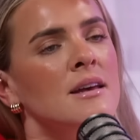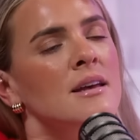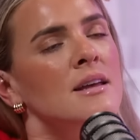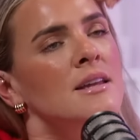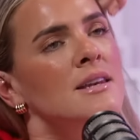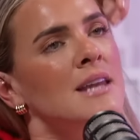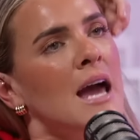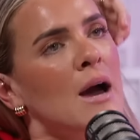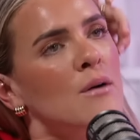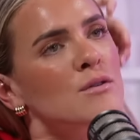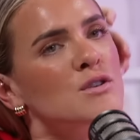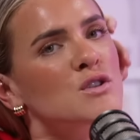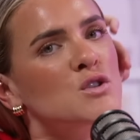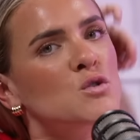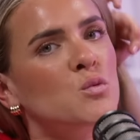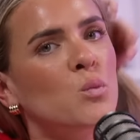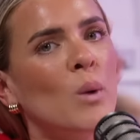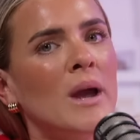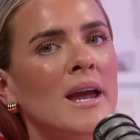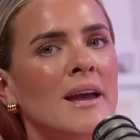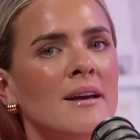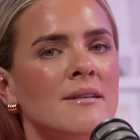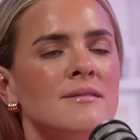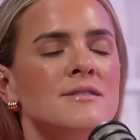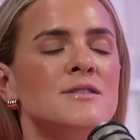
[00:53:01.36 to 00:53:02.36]
now
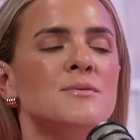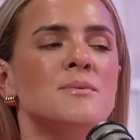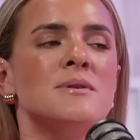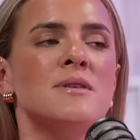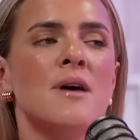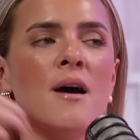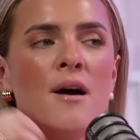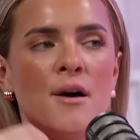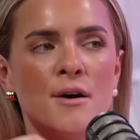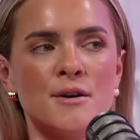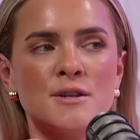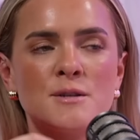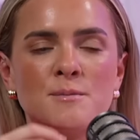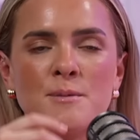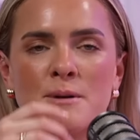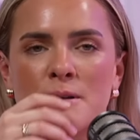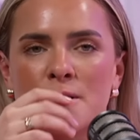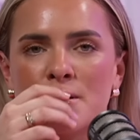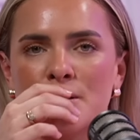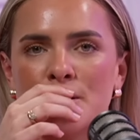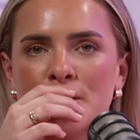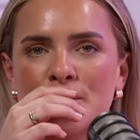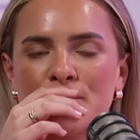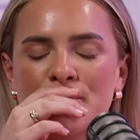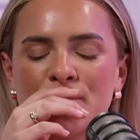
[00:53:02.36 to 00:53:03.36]
swings with her
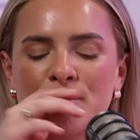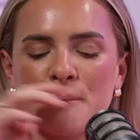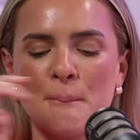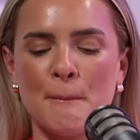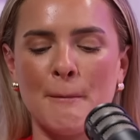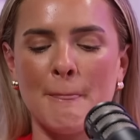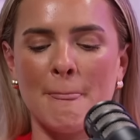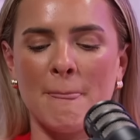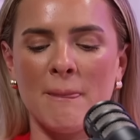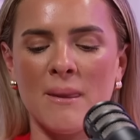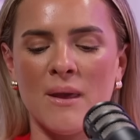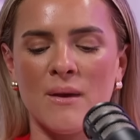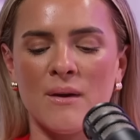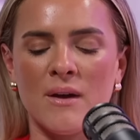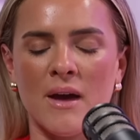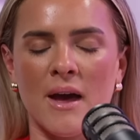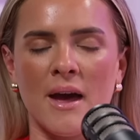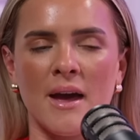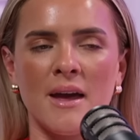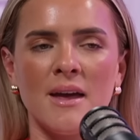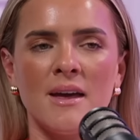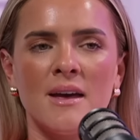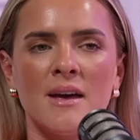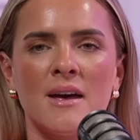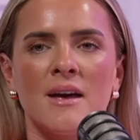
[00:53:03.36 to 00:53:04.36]
husband.
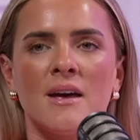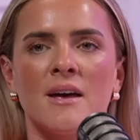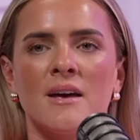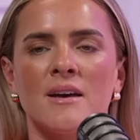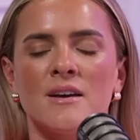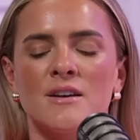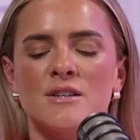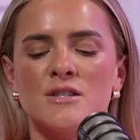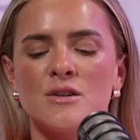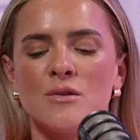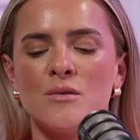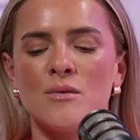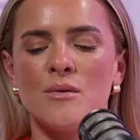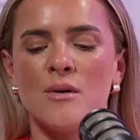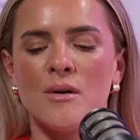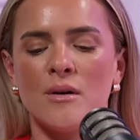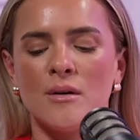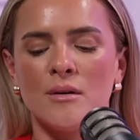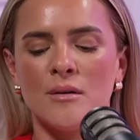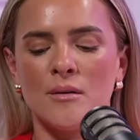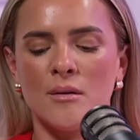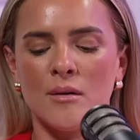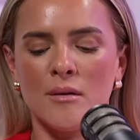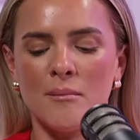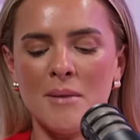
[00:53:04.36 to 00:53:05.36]
Okay. So,
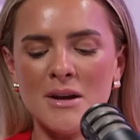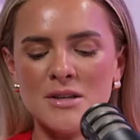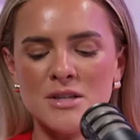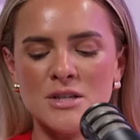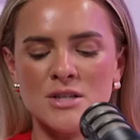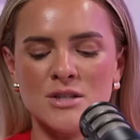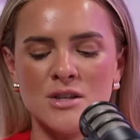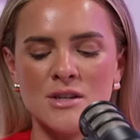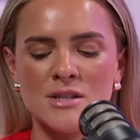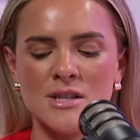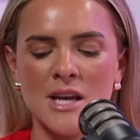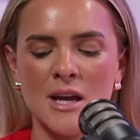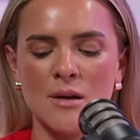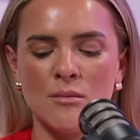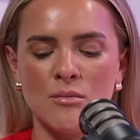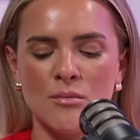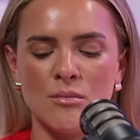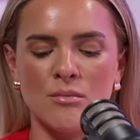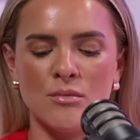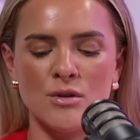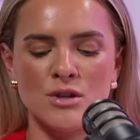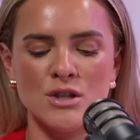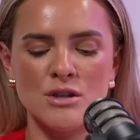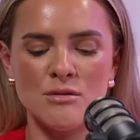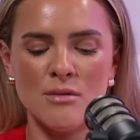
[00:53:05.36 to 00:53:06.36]
messaged her
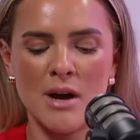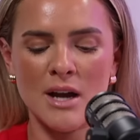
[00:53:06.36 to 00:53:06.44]
saying, Would you